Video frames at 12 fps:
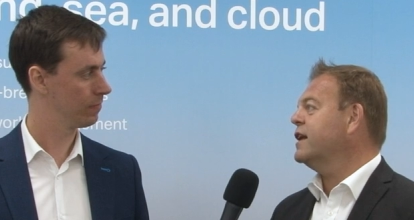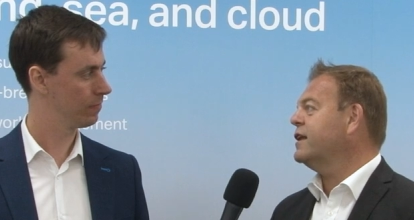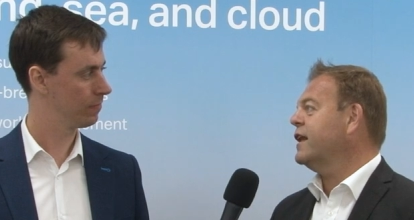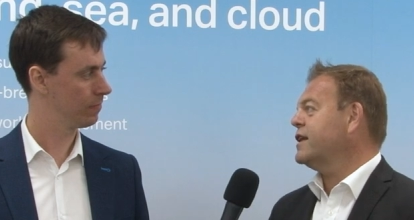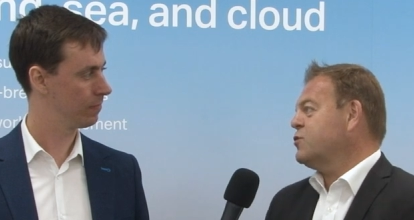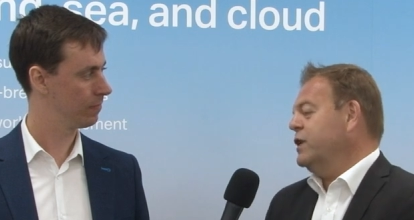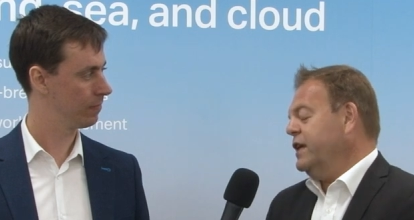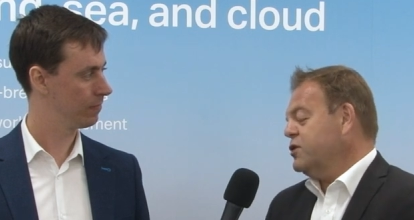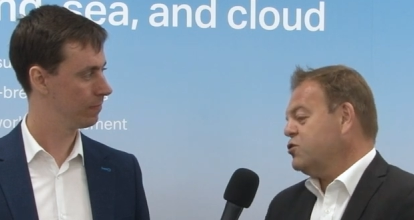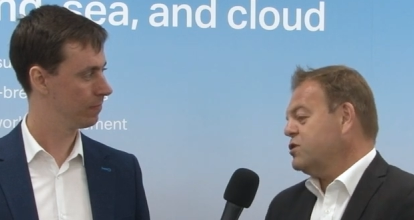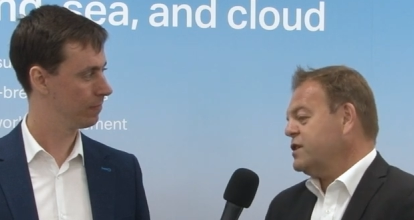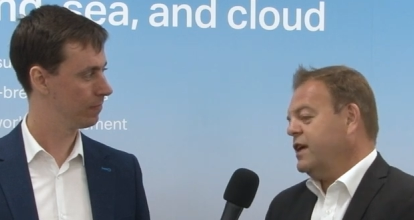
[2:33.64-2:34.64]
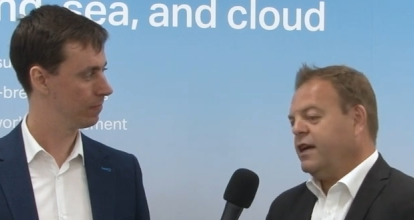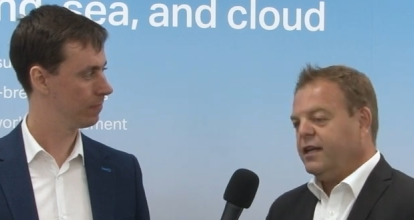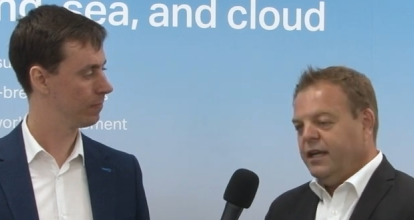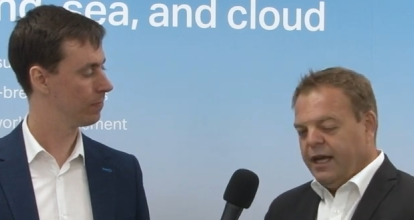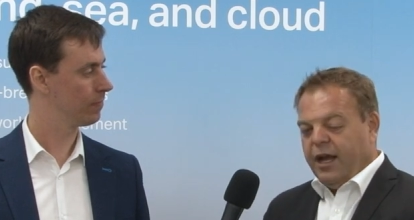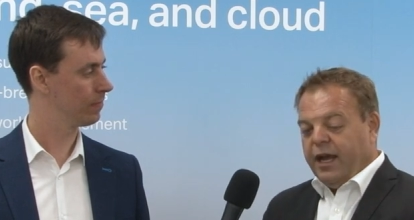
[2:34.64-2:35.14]
Speaker 1: and that's really interesting
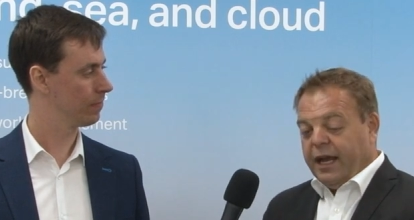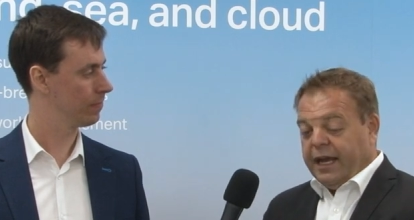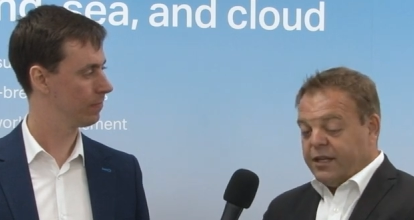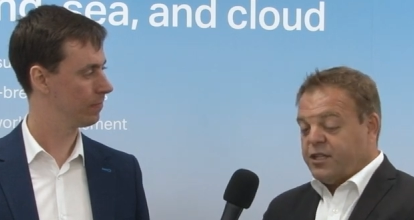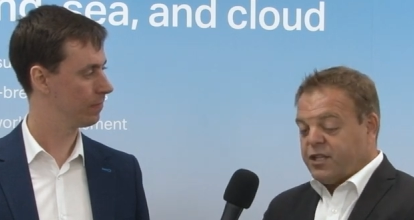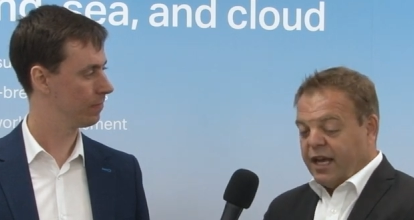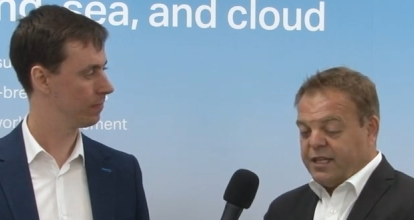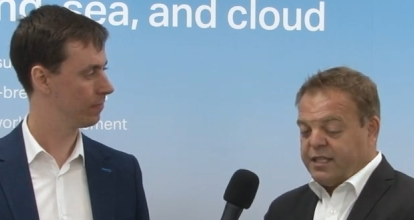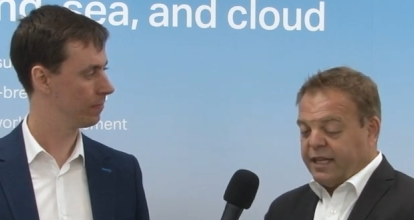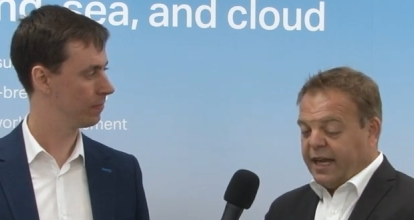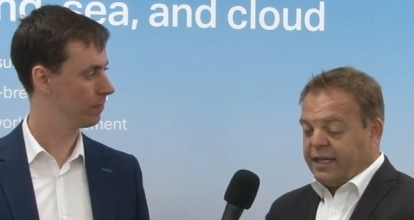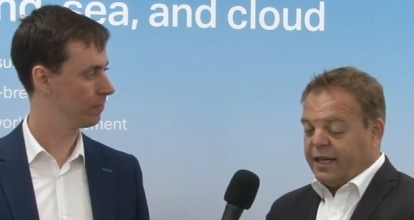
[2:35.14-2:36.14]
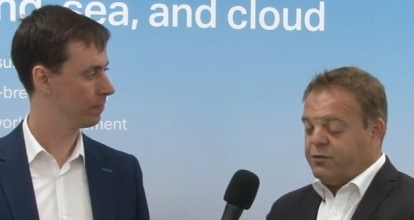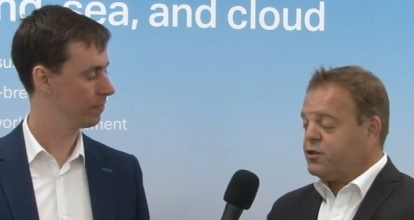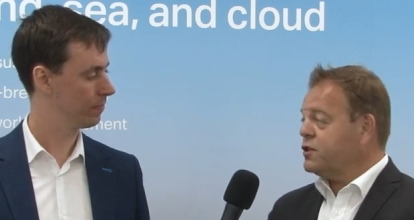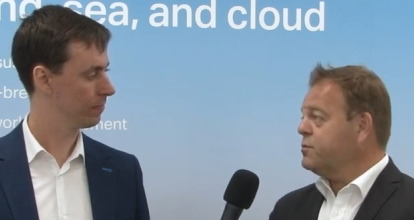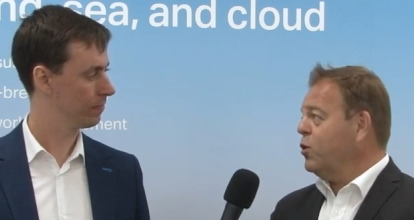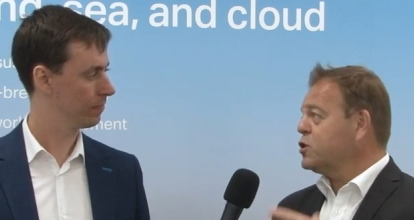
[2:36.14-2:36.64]
in the sense that that gives
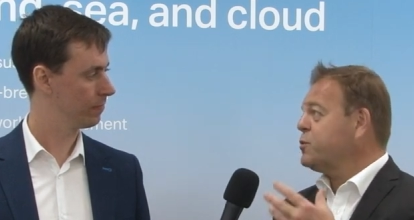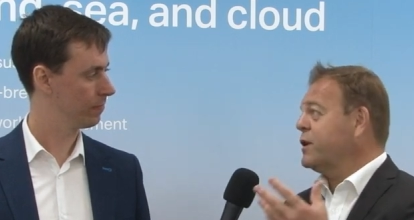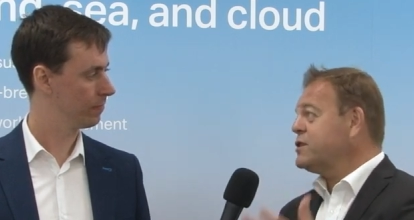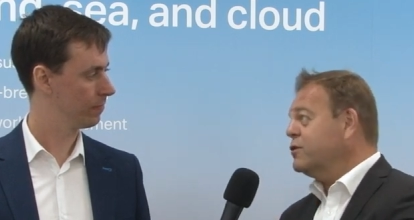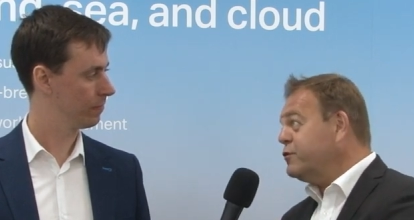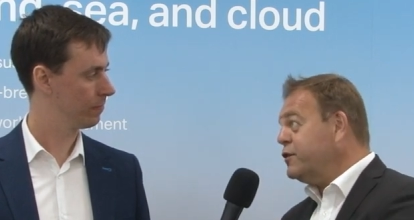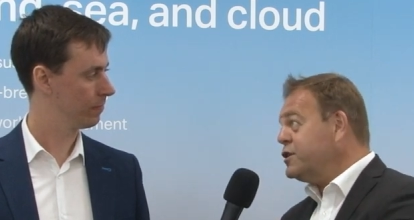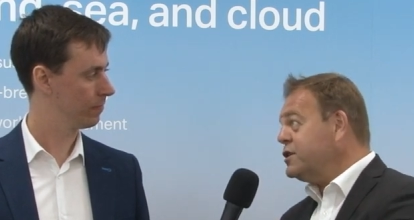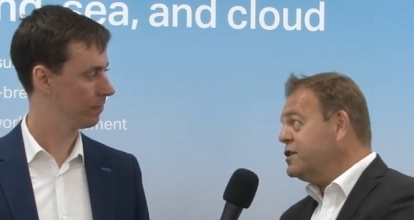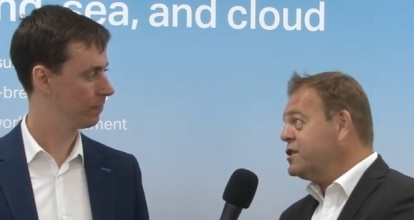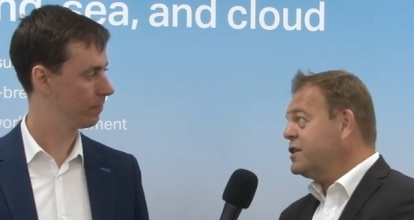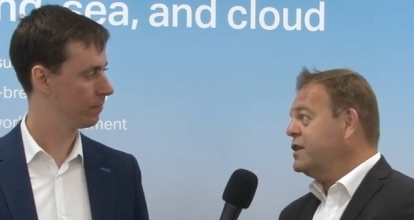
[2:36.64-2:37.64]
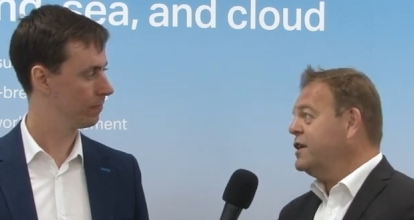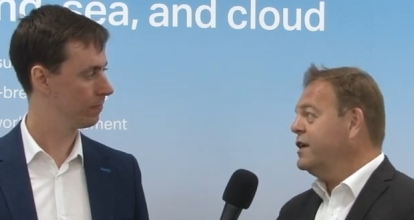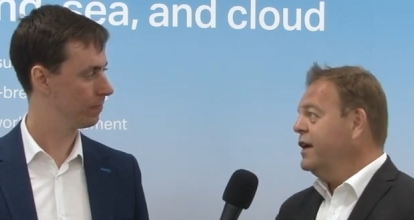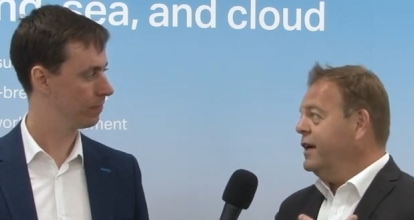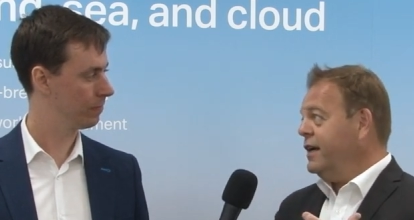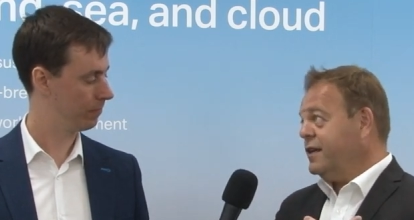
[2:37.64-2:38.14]
us more spectral efficiency,
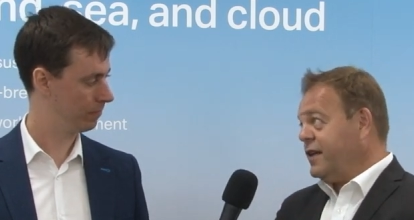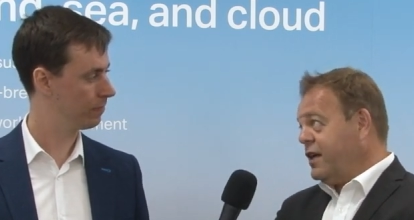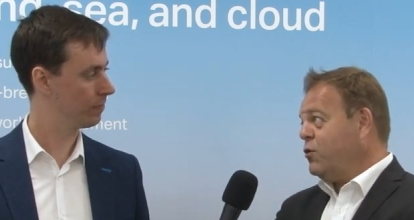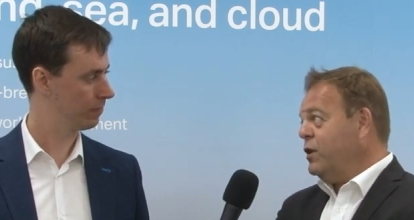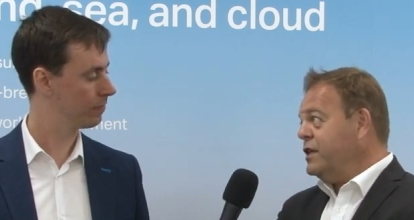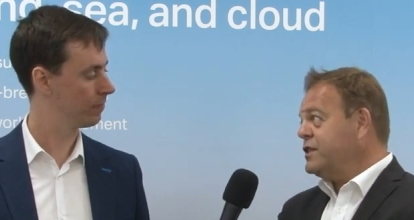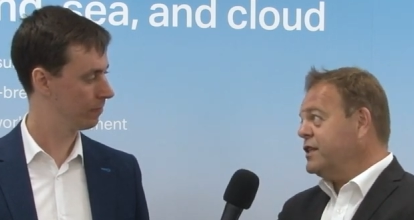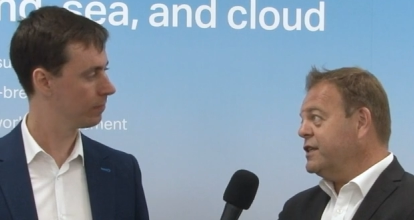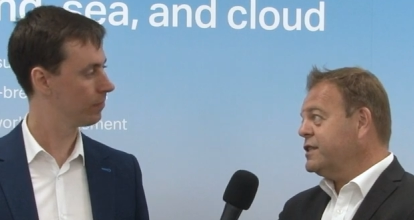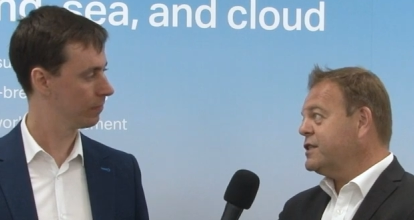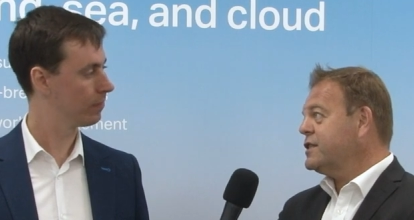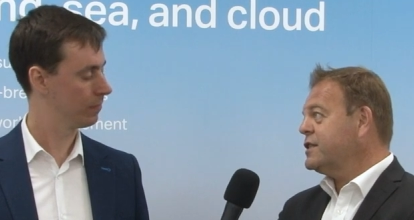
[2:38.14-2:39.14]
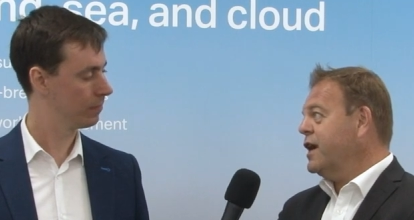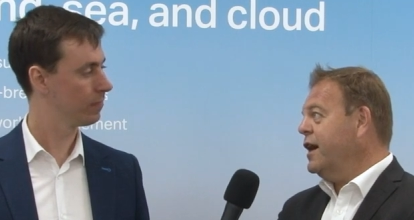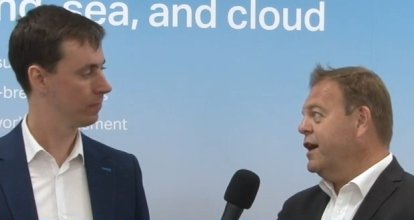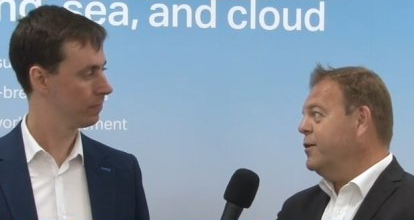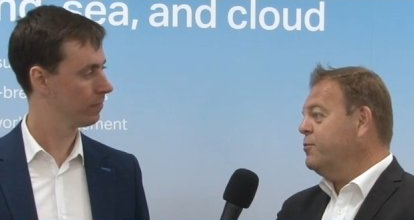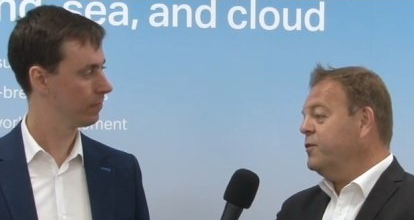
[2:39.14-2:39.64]
it decreases
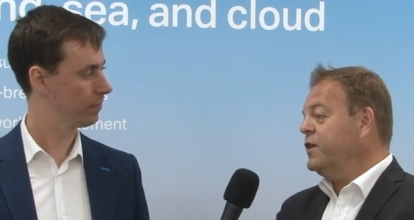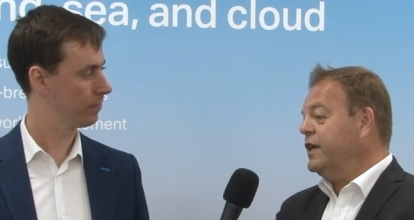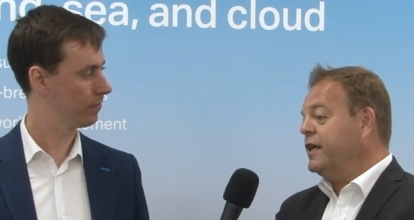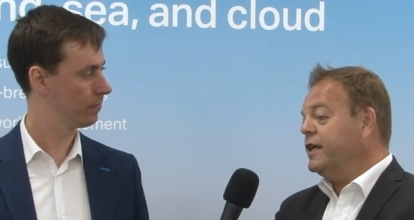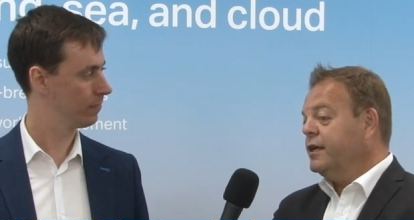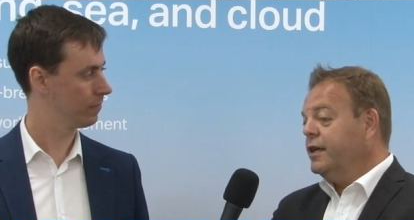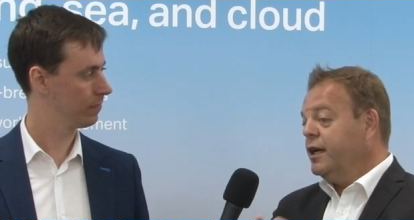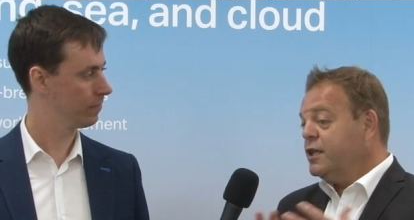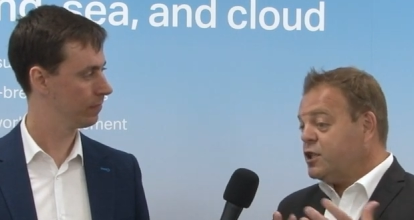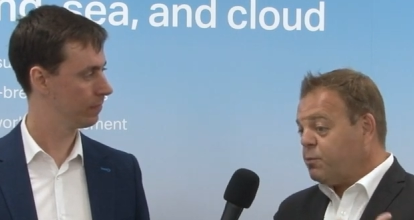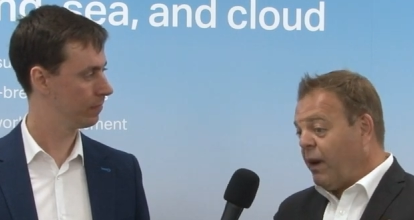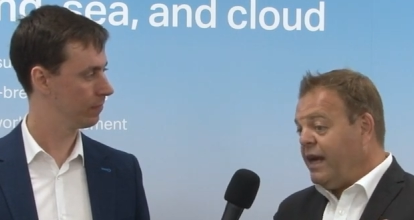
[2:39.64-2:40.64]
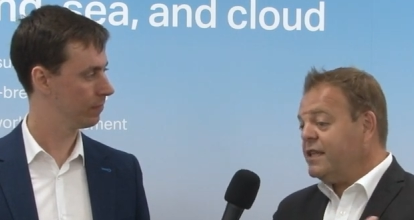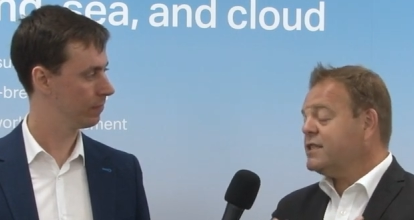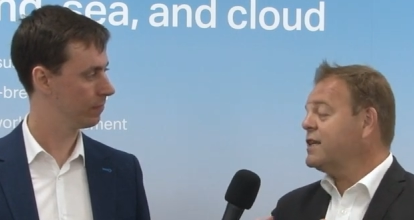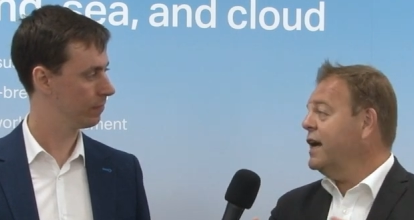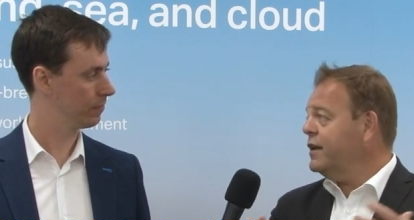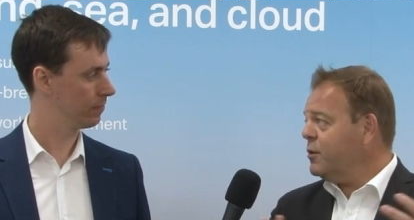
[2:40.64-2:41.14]
um, the space
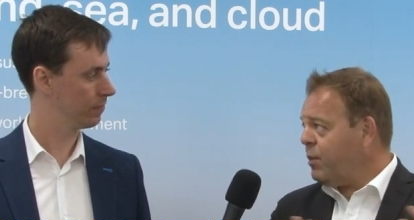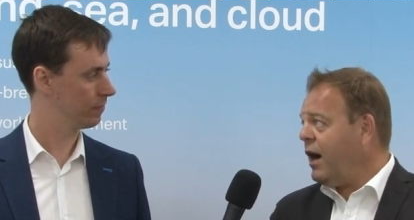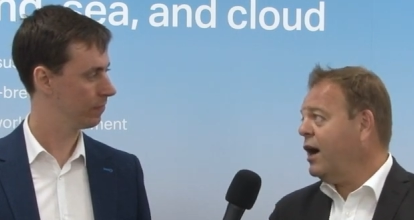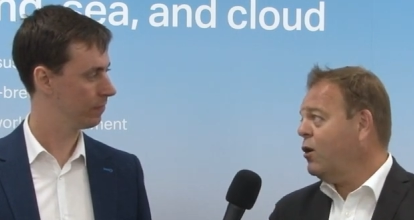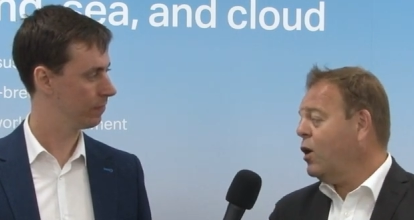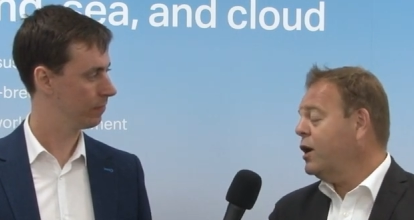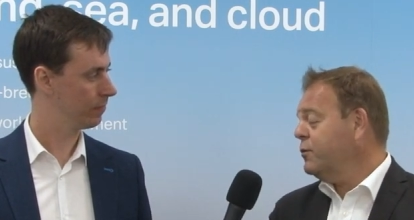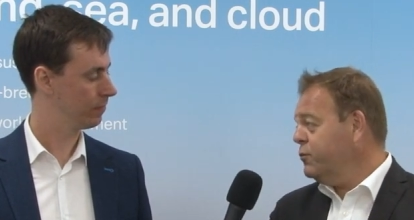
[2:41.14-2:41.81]
and the power